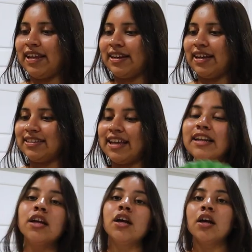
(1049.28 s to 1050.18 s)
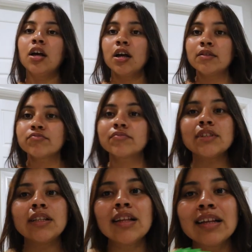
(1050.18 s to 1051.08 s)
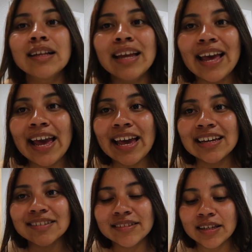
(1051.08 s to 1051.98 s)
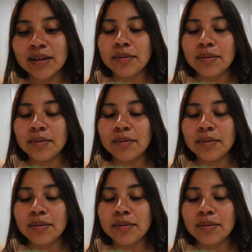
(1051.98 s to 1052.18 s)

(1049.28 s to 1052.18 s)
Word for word: eight, nine, ten. Hey,